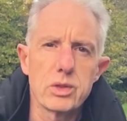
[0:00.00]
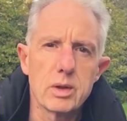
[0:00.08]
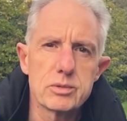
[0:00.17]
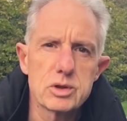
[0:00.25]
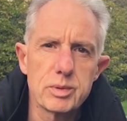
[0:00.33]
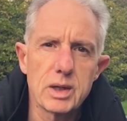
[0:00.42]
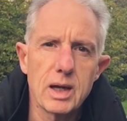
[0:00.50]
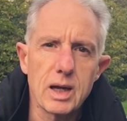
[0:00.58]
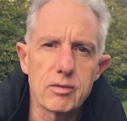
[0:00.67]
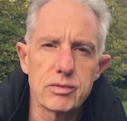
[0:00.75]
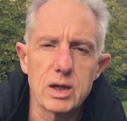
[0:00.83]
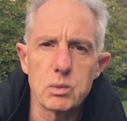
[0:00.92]
them to
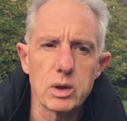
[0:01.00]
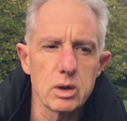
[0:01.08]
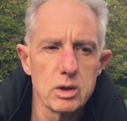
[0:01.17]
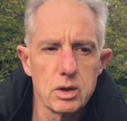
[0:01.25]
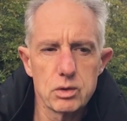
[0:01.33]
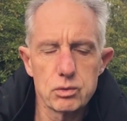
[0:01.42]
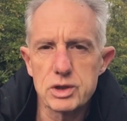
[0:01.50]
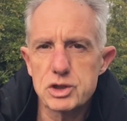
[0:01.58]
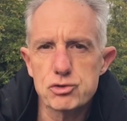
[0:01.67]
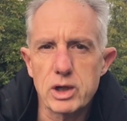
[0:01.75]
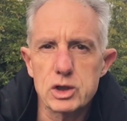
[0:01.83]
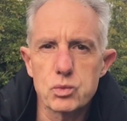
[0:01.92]
behave. They will
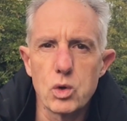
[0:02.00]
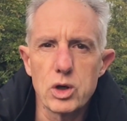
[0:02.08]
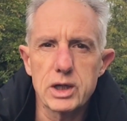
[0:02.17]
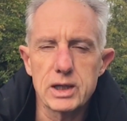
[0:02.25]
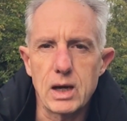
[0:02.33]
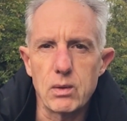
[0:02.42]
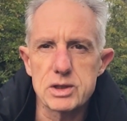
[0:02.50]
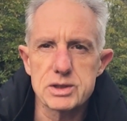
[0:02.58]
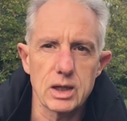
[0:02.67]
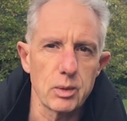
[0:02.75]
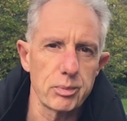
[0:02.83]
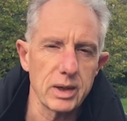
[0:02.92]
restrict working hours,
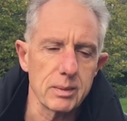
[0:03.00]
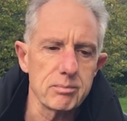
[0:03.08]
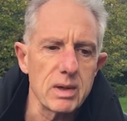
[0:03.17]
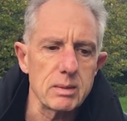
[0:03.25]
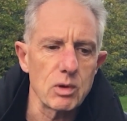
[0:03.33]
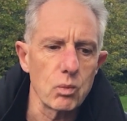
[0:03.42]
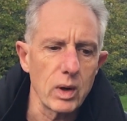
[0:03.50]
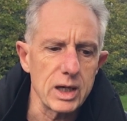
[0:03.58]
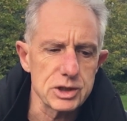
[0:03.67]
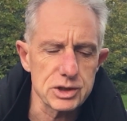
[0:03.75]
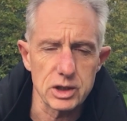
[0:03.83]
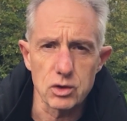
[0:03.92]
they'll bring minimum
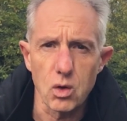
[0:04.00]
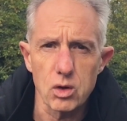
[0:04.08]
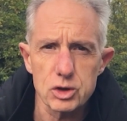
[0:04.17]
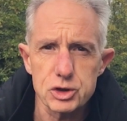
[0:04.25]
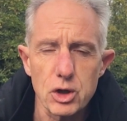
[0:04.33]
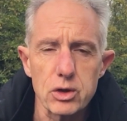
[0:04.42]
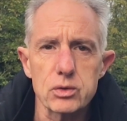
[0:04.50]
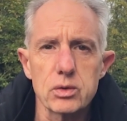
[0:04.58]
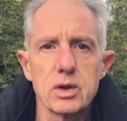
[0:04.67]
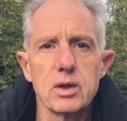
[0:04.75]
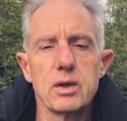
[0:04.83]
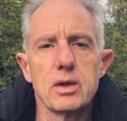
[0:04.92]
wages in, all done,
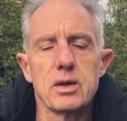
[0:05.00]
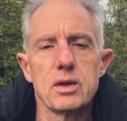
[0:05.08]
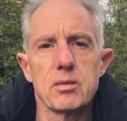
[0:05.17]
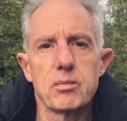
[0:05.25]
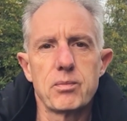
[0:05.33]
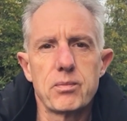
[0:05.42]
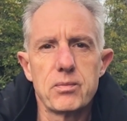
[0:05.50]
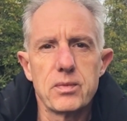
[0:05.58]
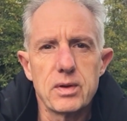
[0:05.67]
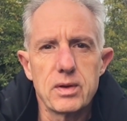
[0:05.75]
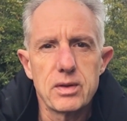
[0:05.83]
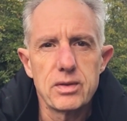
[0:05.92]

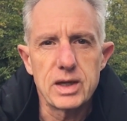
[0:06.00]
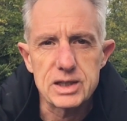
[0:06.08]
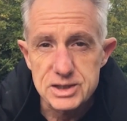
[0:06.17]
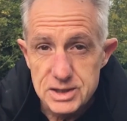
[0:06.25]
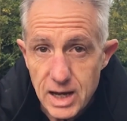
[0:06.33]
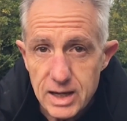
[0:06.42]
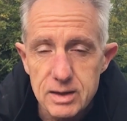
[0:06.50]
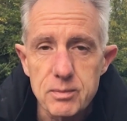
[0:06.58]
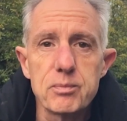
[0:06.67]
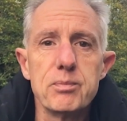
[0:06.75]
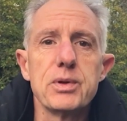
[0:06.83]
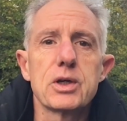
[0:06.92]
they say,
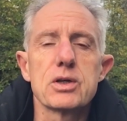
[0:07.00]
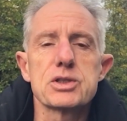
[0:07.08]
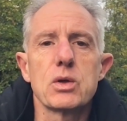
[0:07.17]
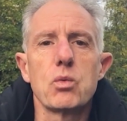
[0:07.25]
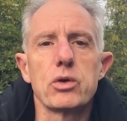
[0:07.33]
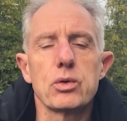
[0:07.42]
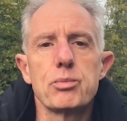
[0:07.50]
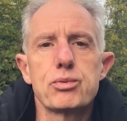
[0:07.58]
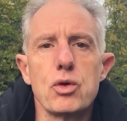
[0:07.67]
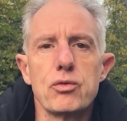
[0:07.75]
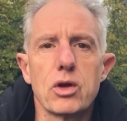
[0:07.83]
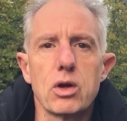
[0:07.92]
because they want to
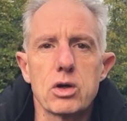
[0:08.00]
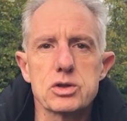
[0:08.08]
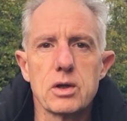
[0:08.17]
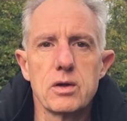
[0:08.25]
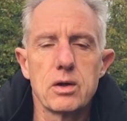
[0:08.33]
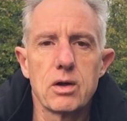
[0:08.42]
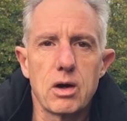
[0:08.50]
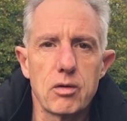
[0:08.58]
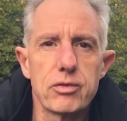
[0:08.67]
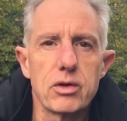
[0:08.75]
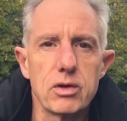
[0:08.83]
improve the lot of the